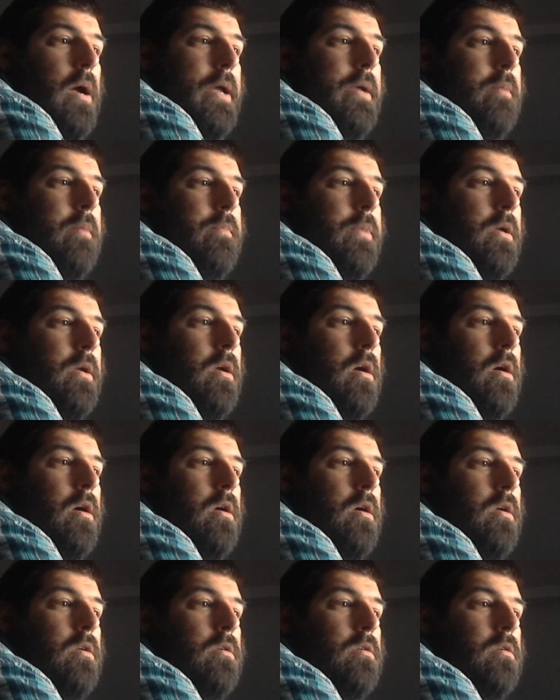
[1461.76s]
right?
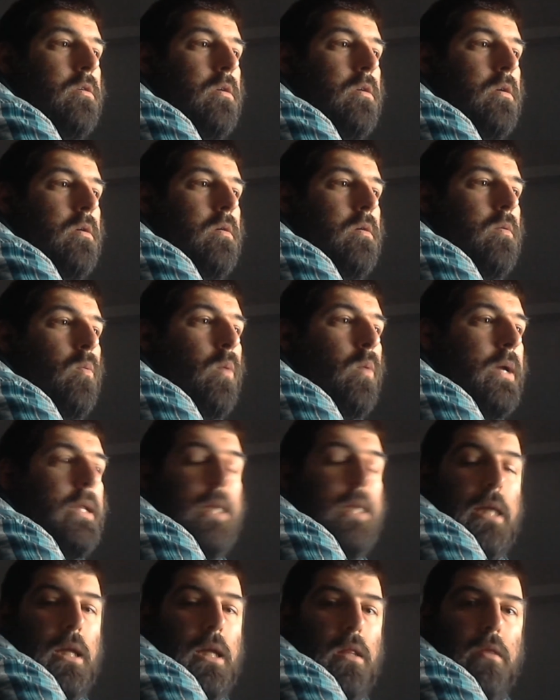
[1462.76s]
Because
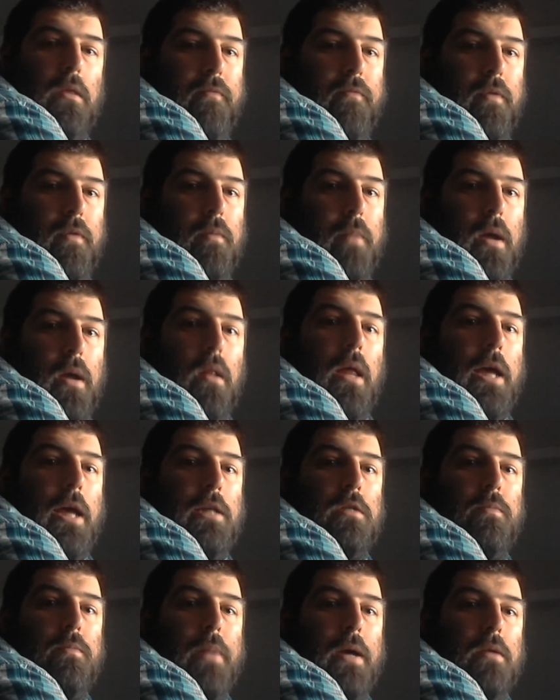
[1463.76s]
we need the female
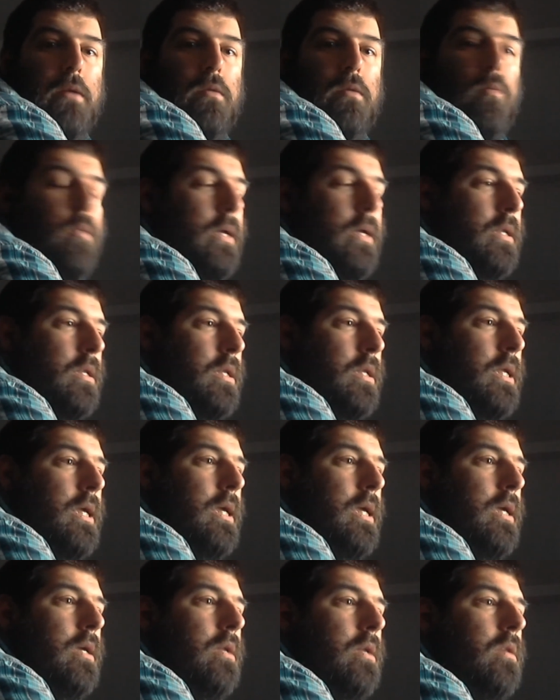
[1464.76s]
aspect.
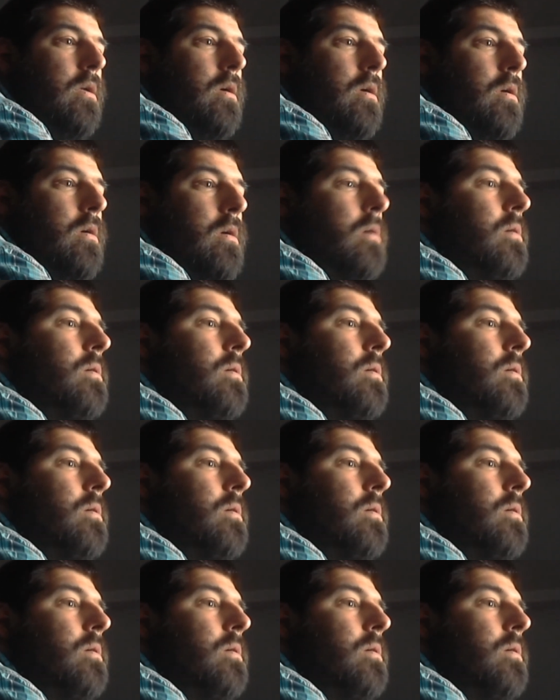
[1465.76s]
We need